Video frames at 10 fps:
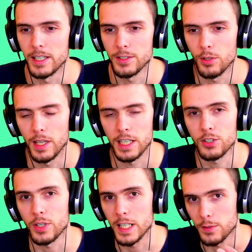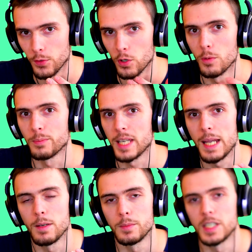So like transform, game
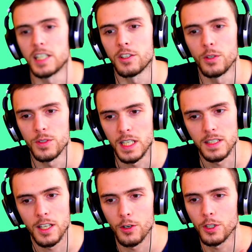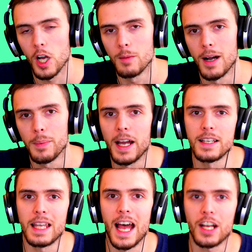object, those things, they don't come up as
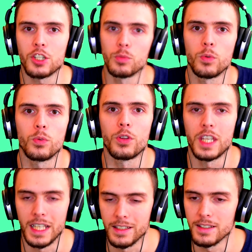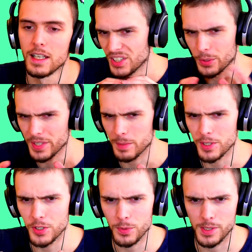actual things. There is some
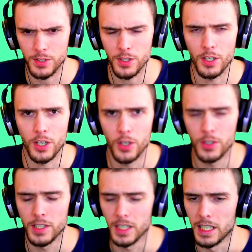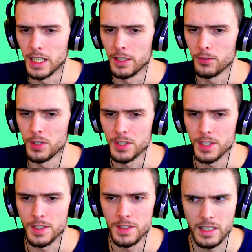issues with Studio Code. For
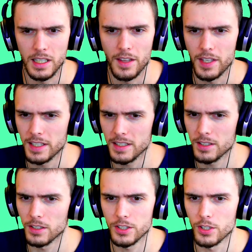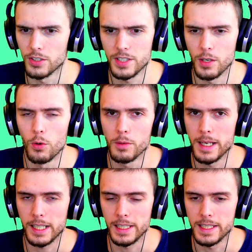instance, I think there's just an
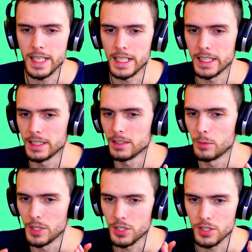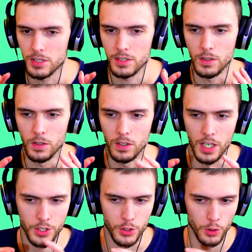automatically setting which
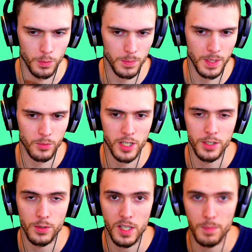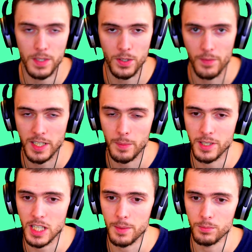assumes I'm trying to do something. So every time I
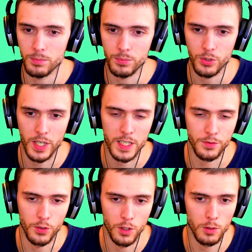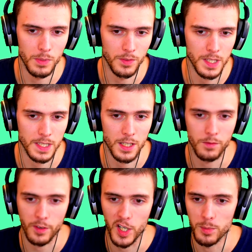type transform, if there's another
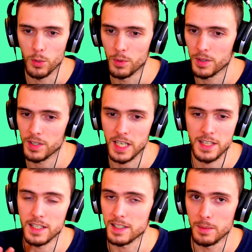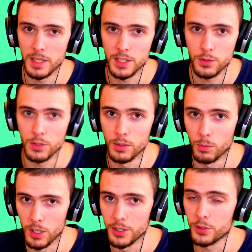variable with anything similar to the
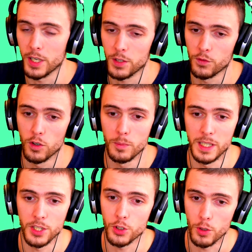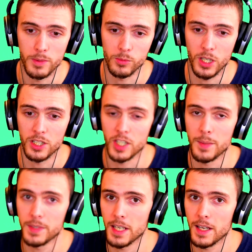word transform, it assumes I'm trying
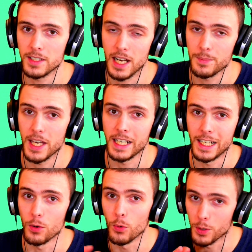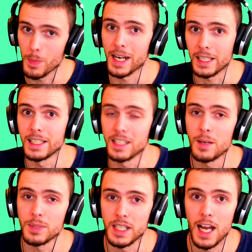to type that, and it automatically
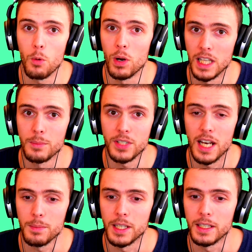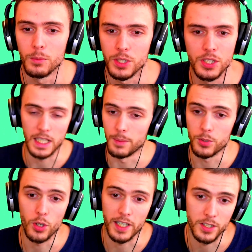types it out while I'm typing, which I'm
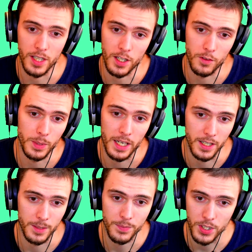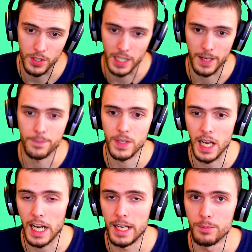sure I can turn that off, but I don't know. So yeah.
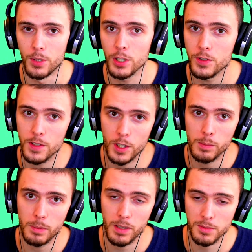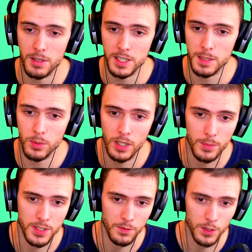I'm not using Notepad++ anymore. I'm
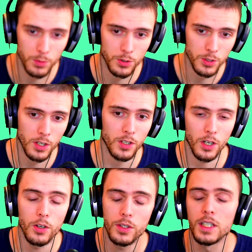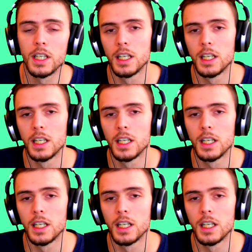using Visual Studio Code.